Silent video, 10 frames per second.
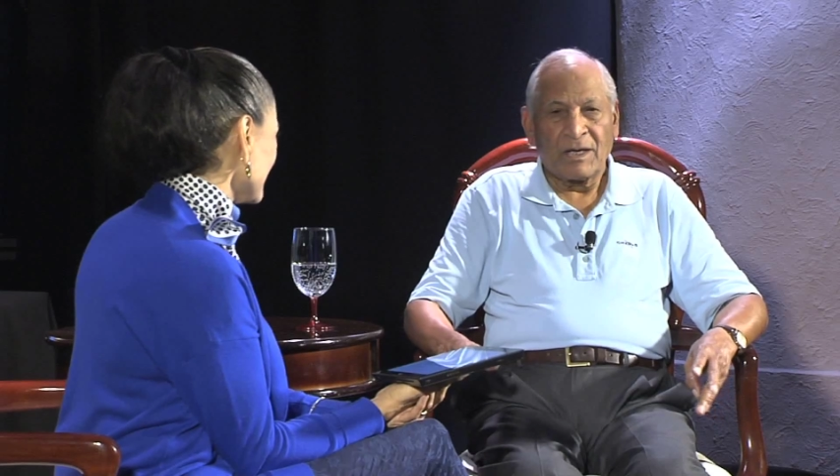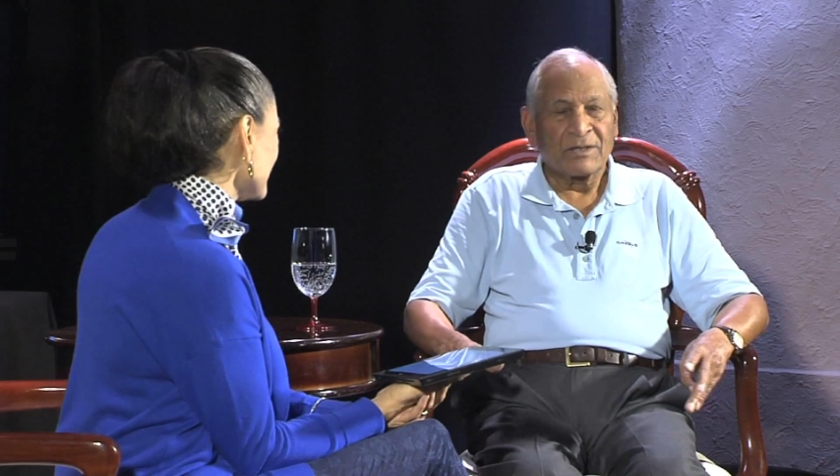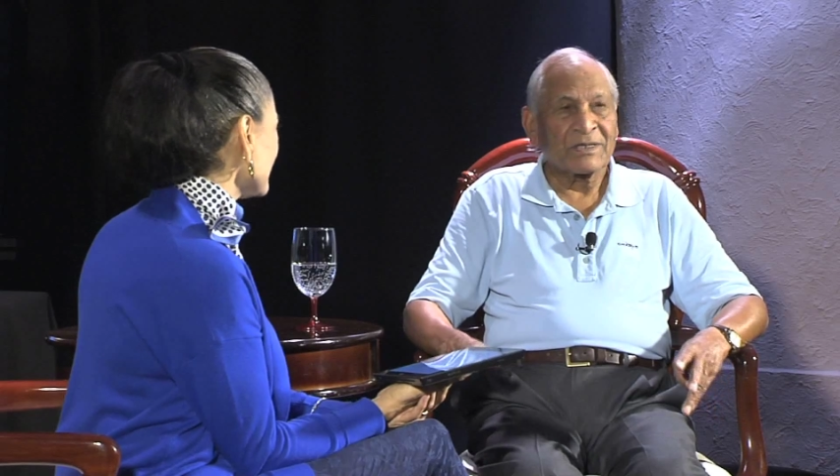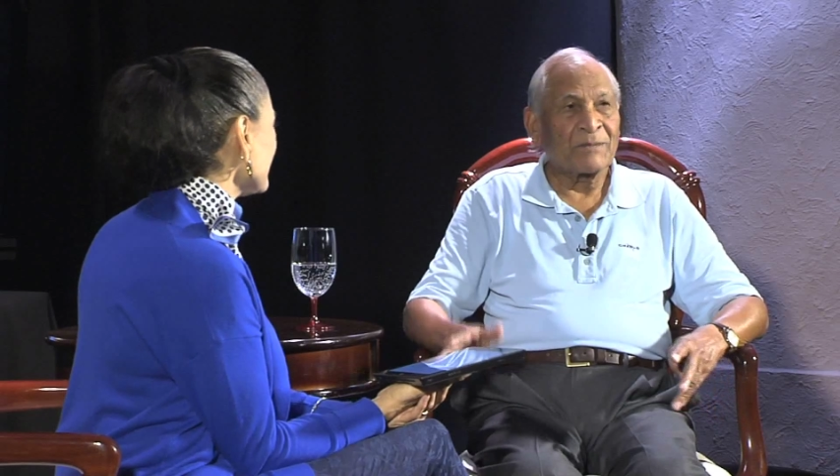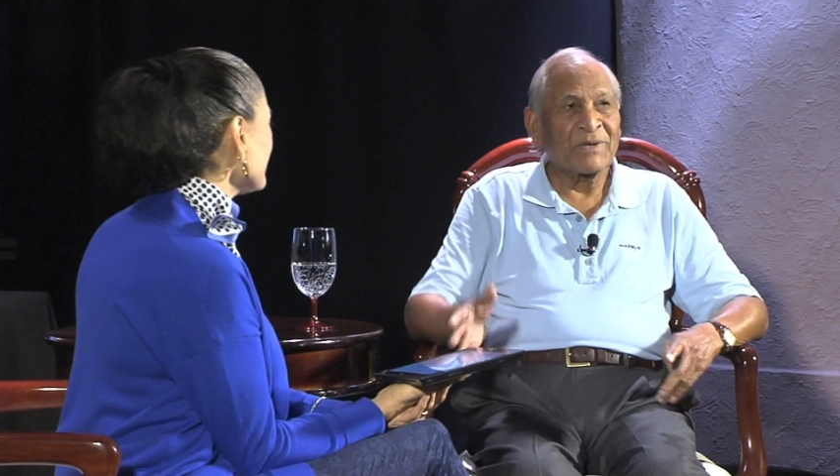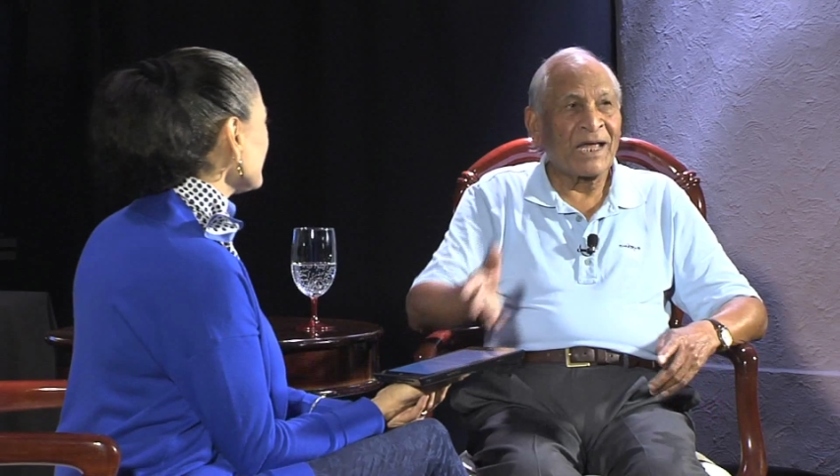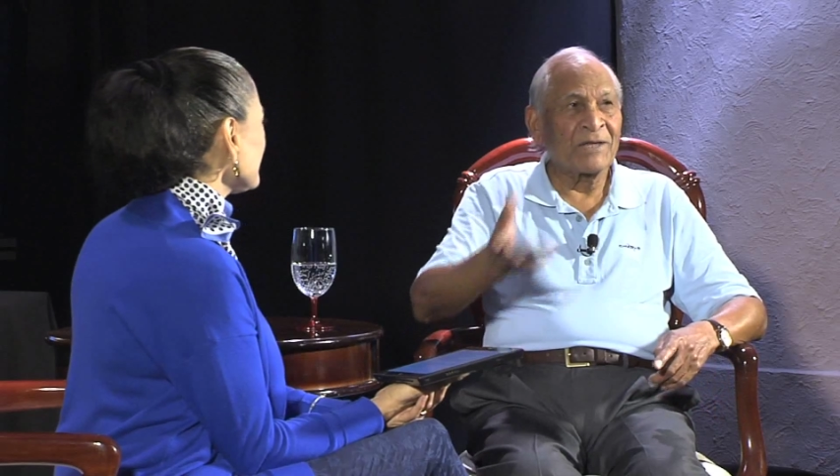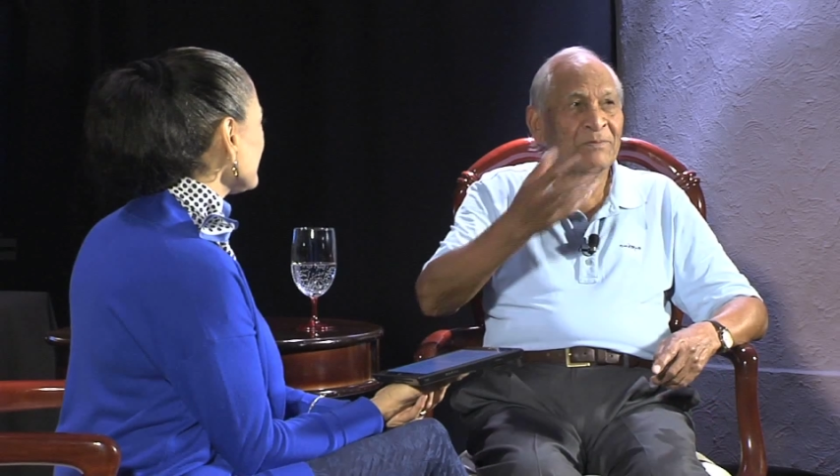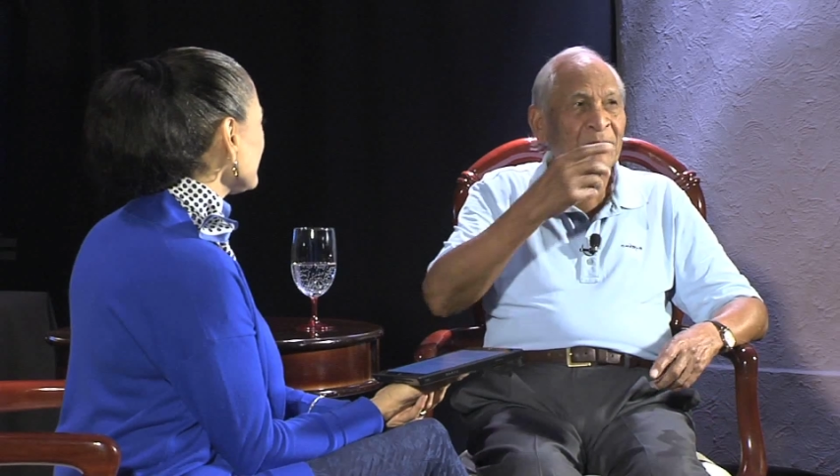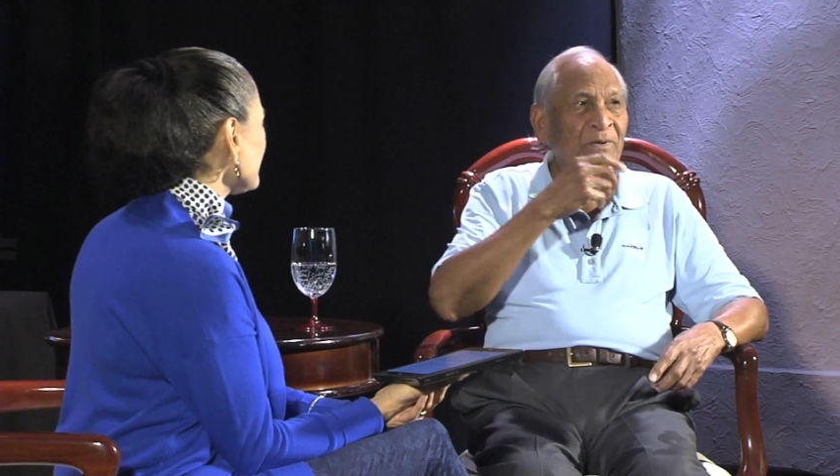
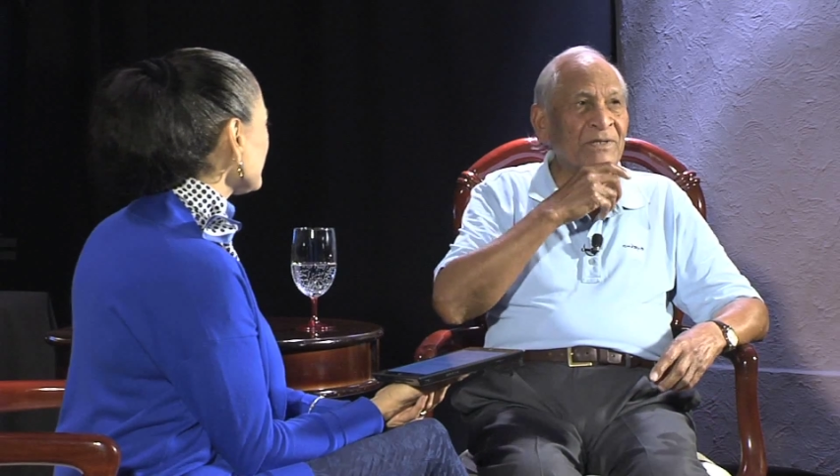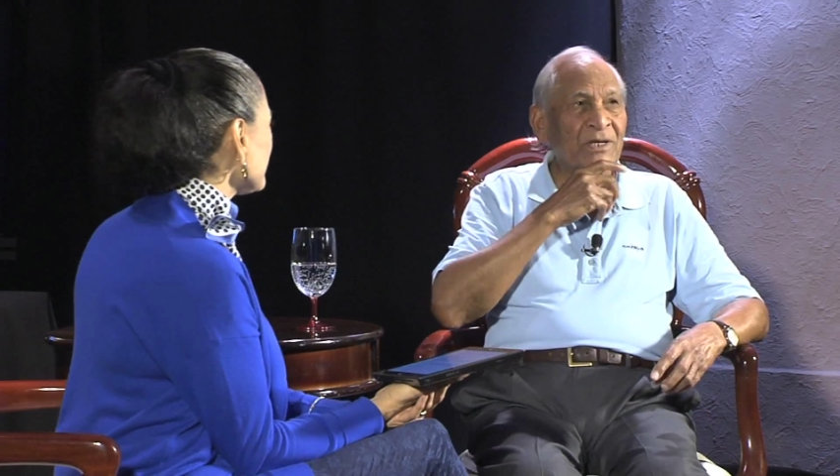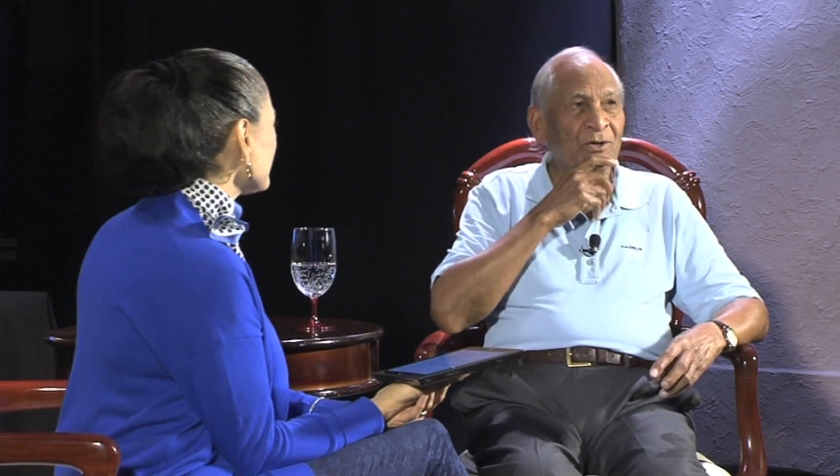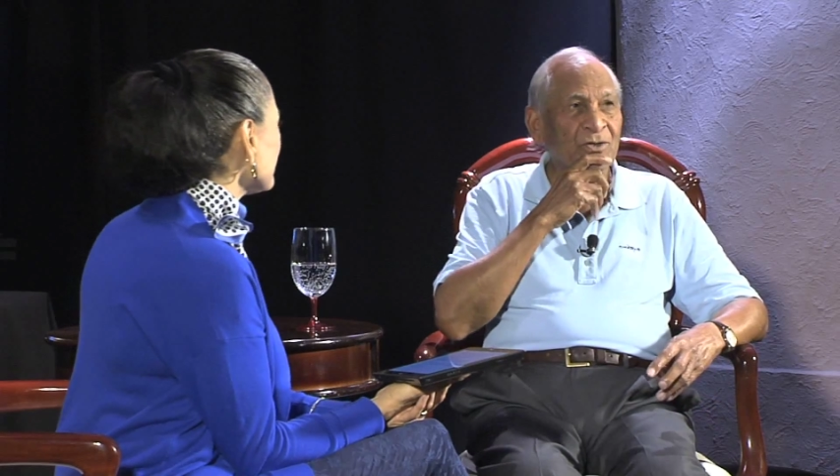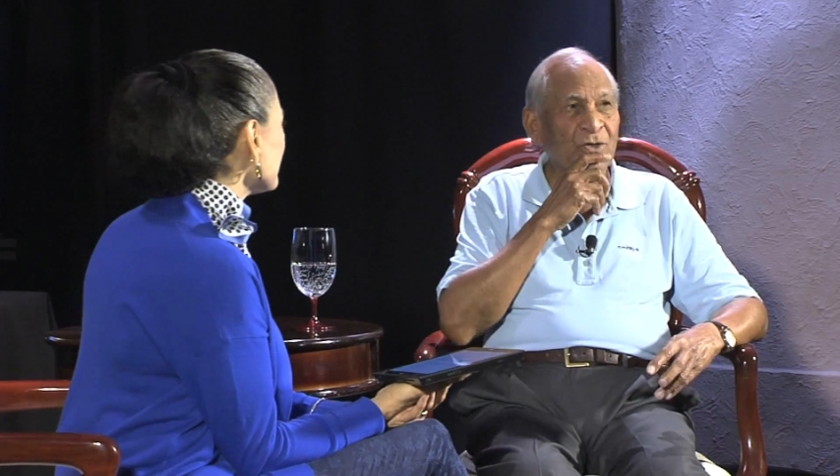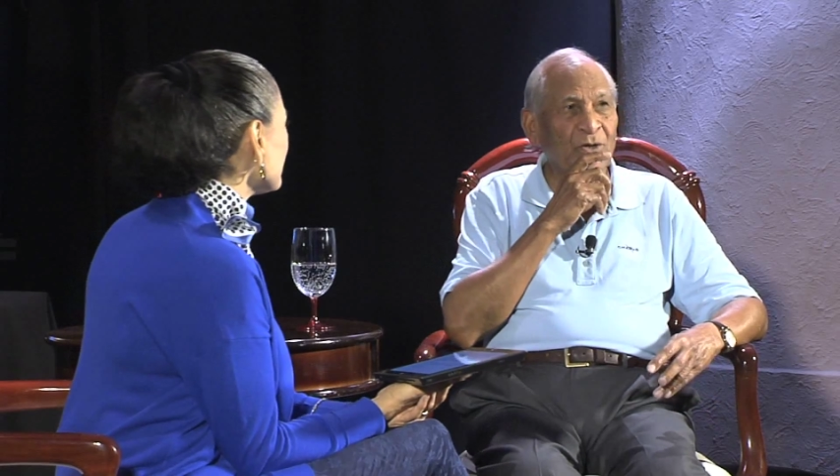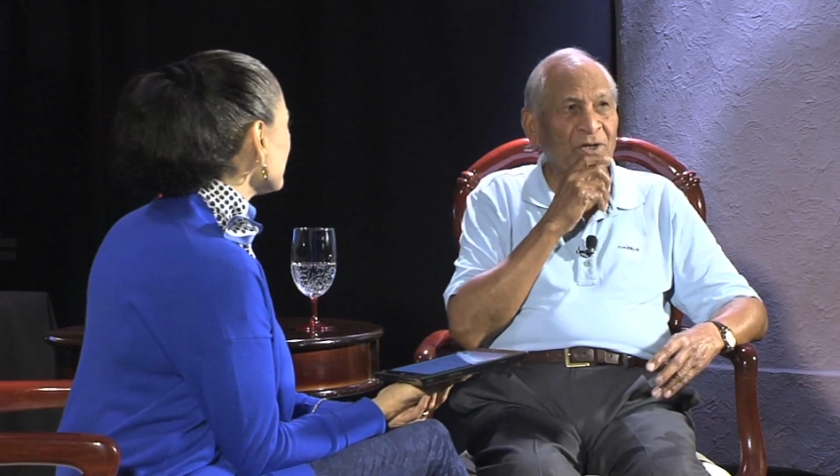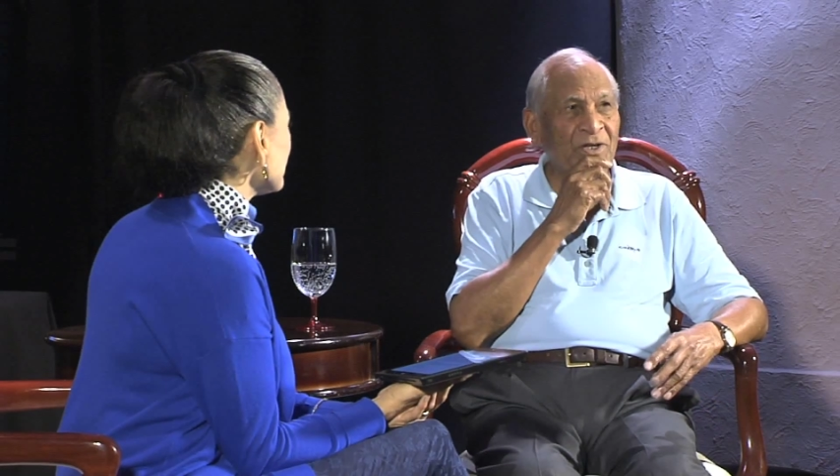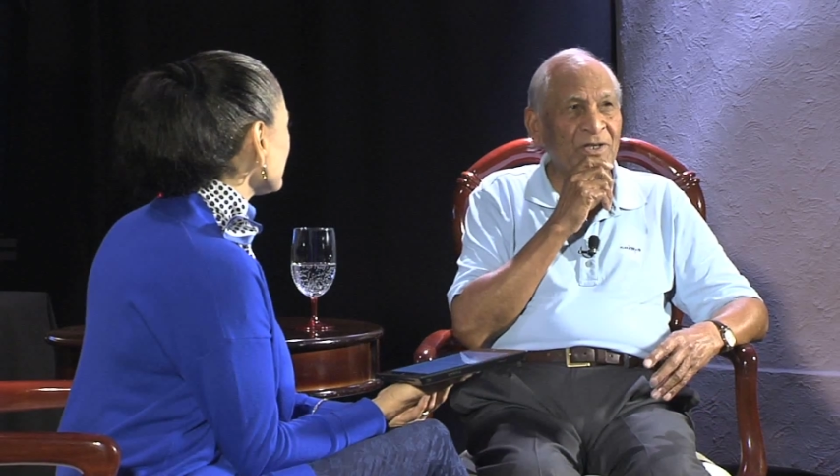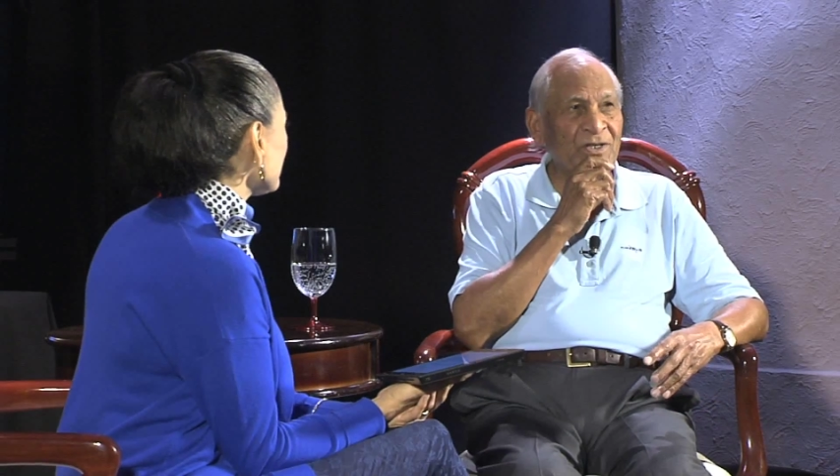Sometimes people say, oh, so
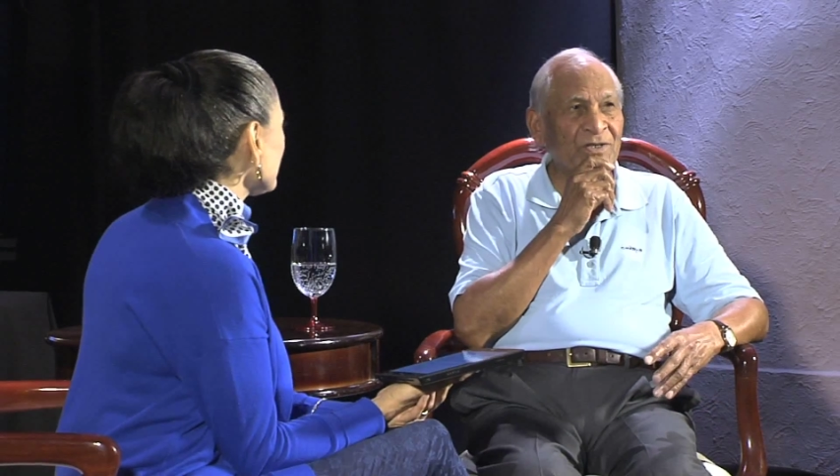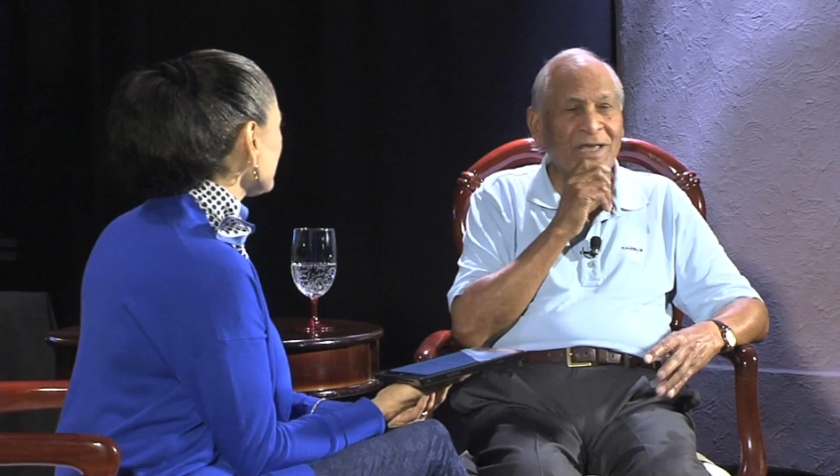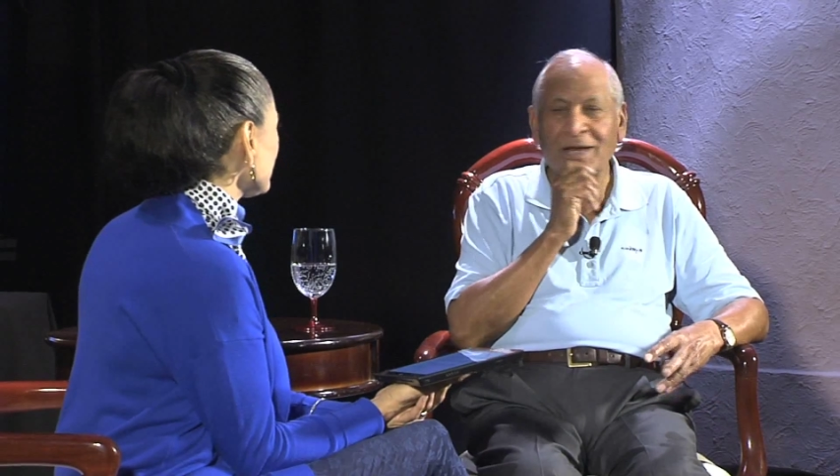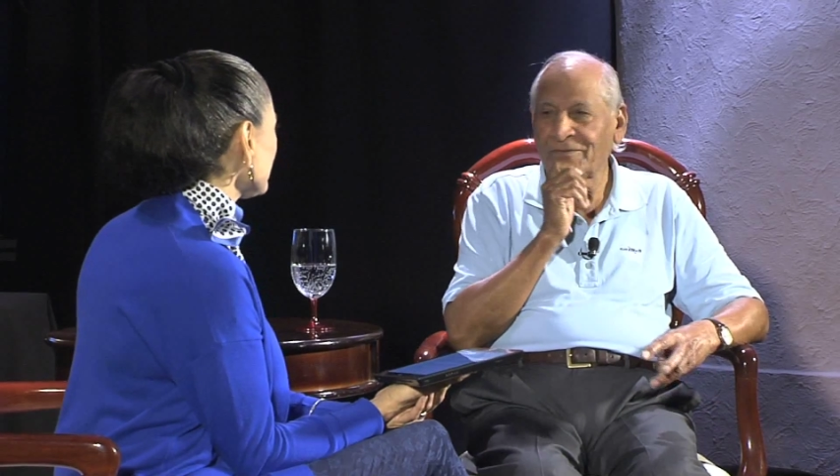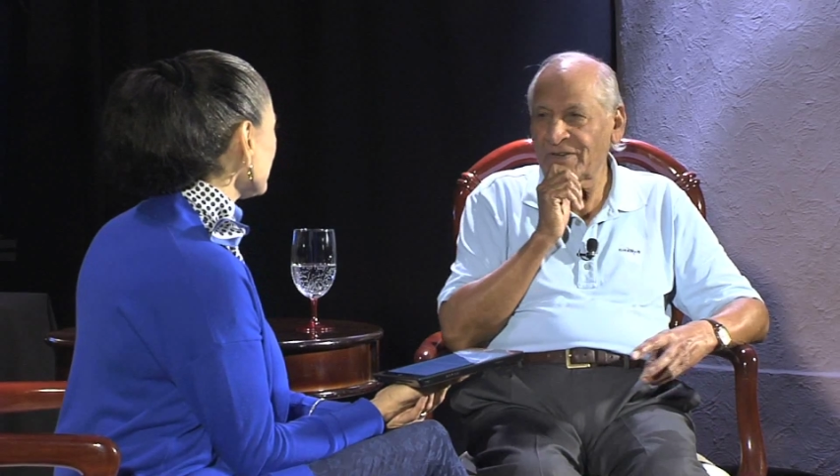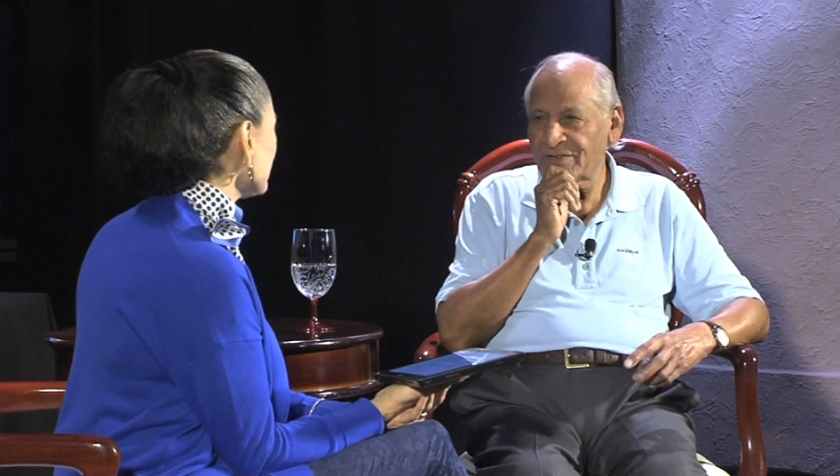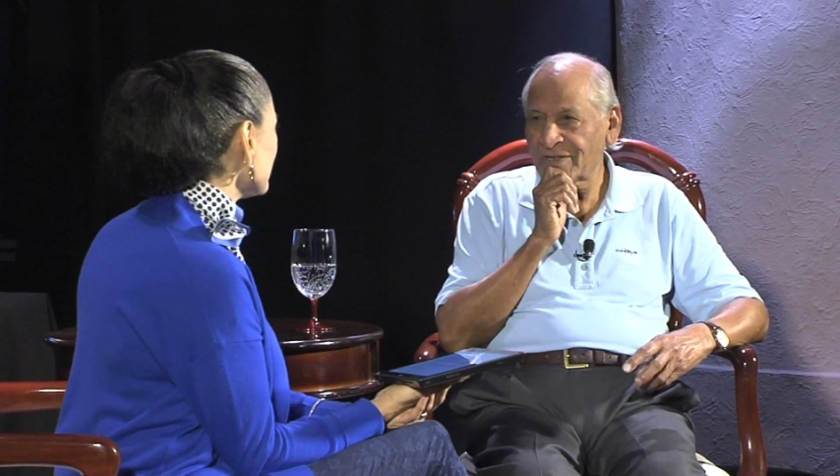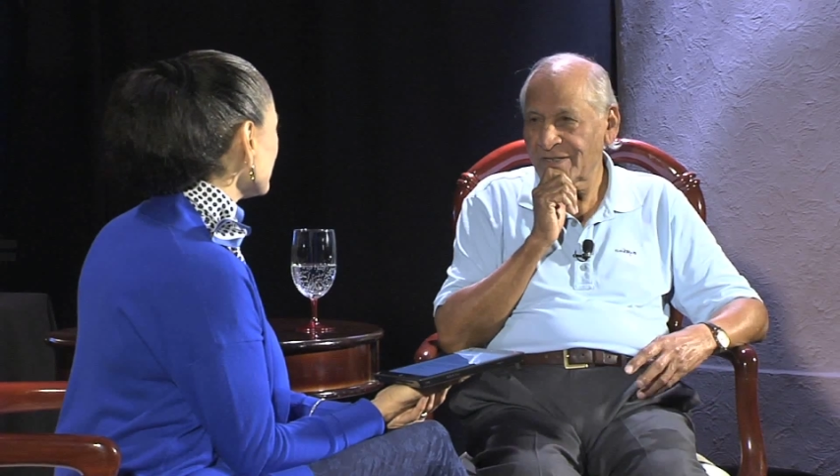it is selfish.